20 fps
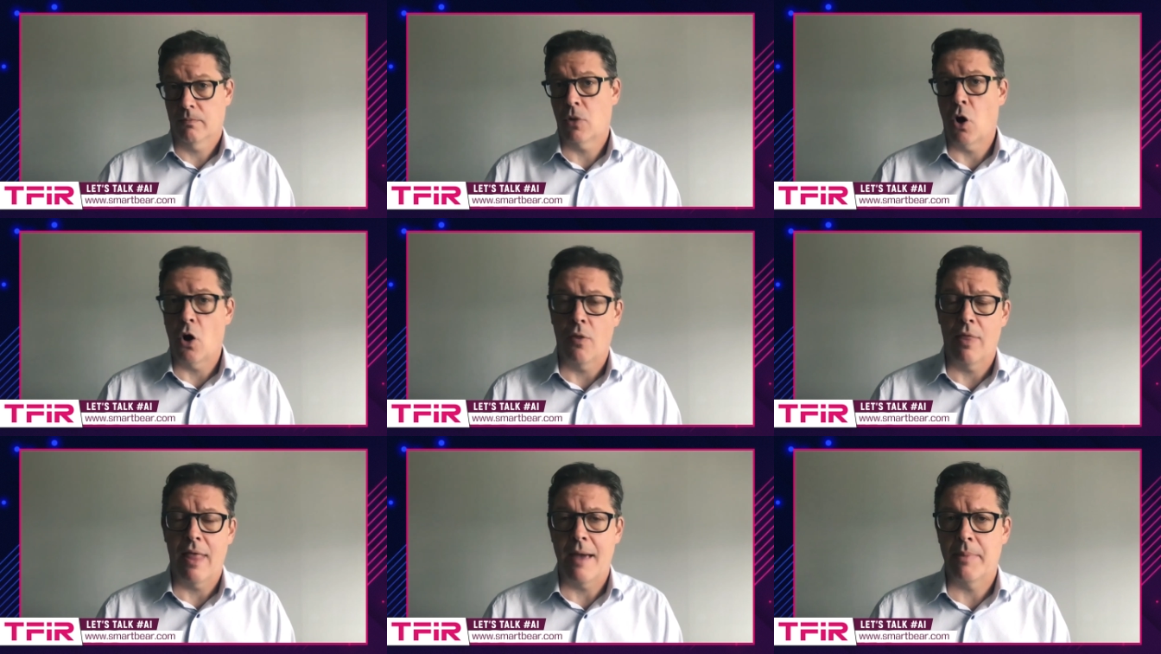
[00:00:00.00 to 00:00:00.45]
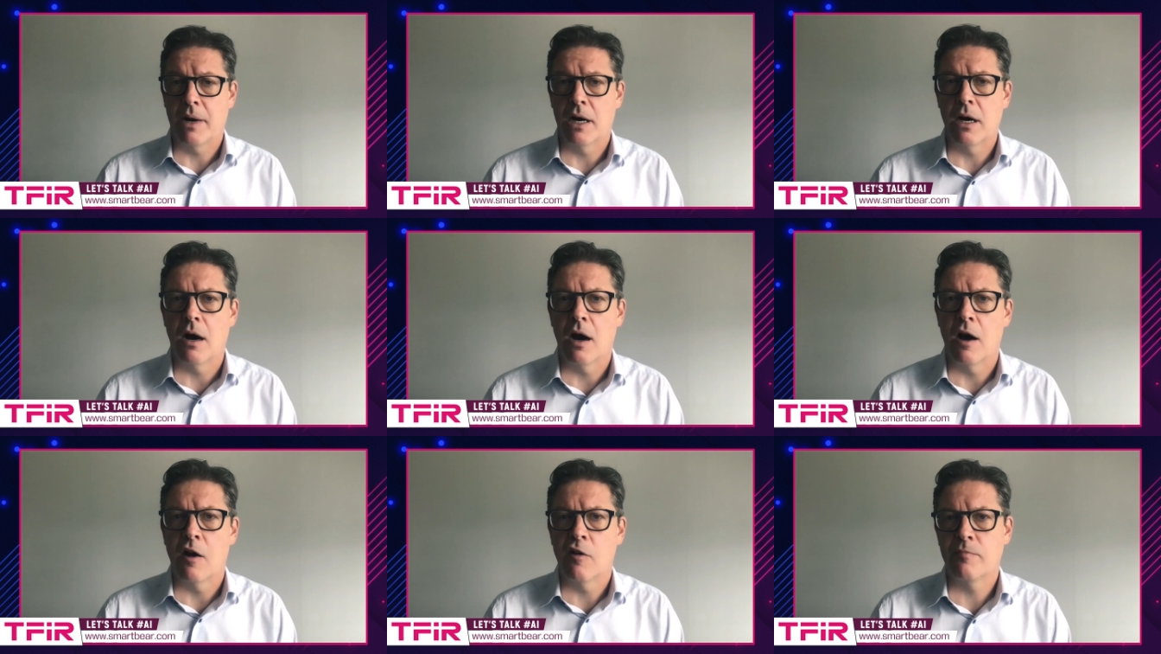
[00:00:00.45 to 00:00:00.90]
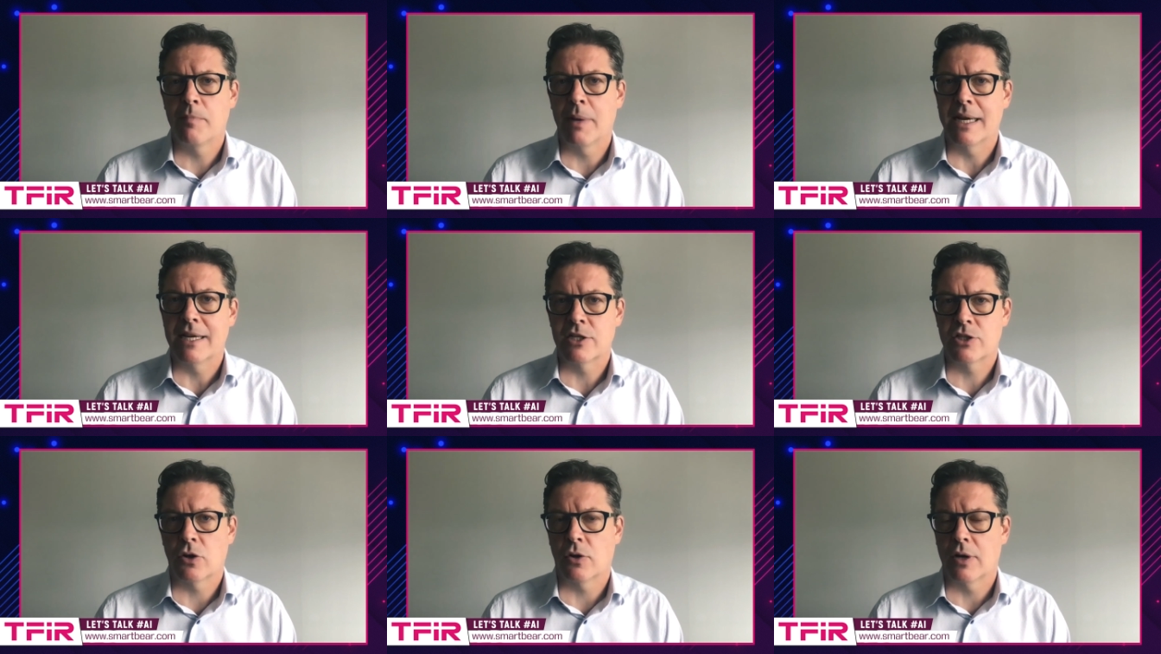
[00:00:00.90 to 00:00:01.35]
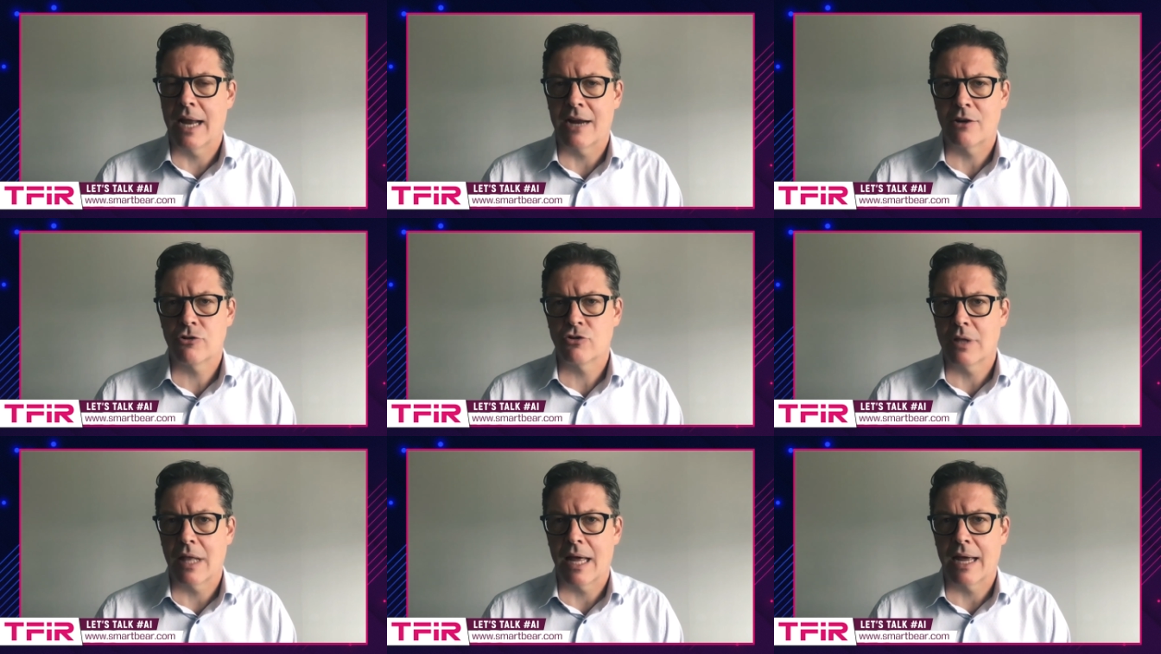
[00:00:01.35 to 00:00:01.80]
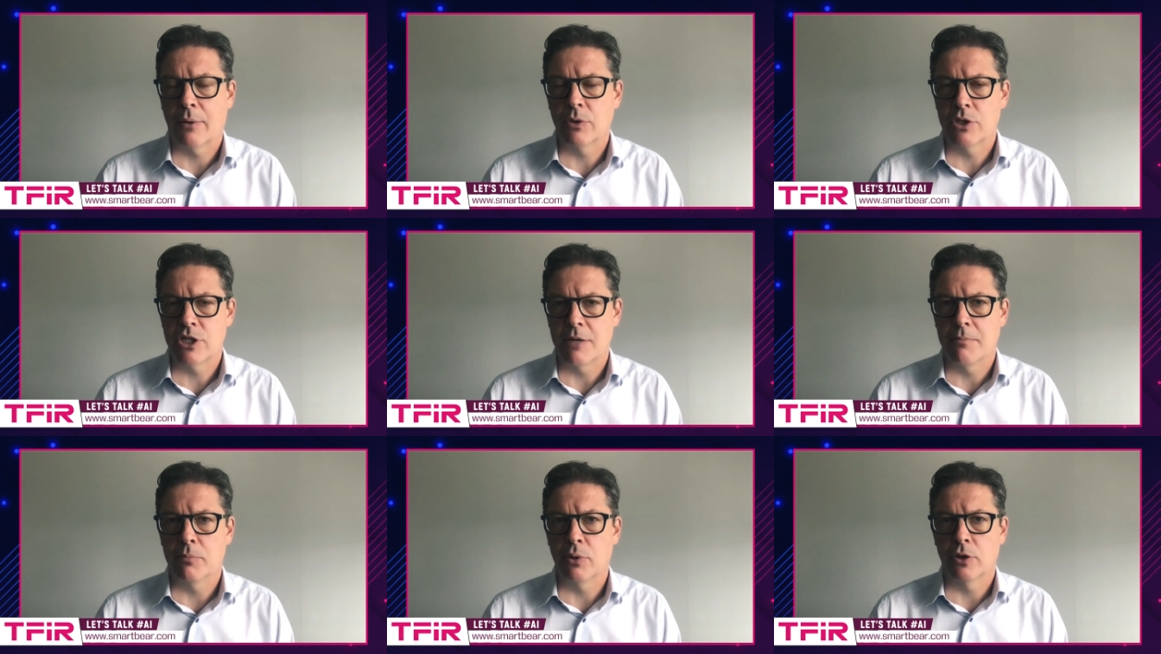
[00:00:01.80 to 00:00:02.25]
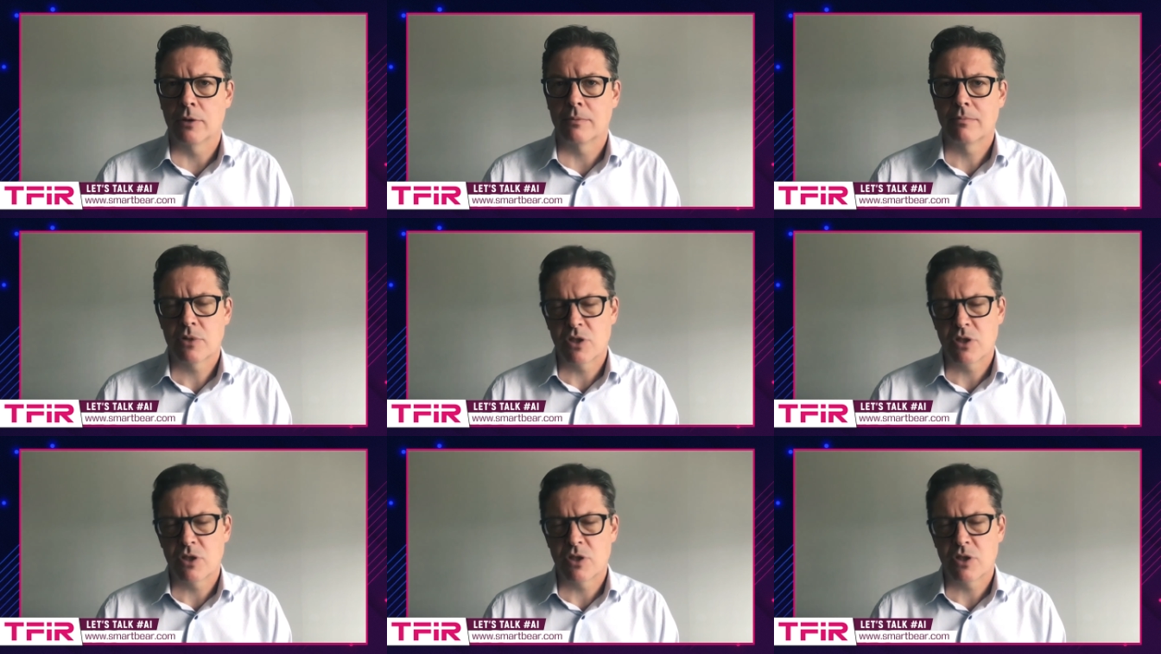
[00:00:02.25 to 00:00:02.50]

on their behalf based on natural language input.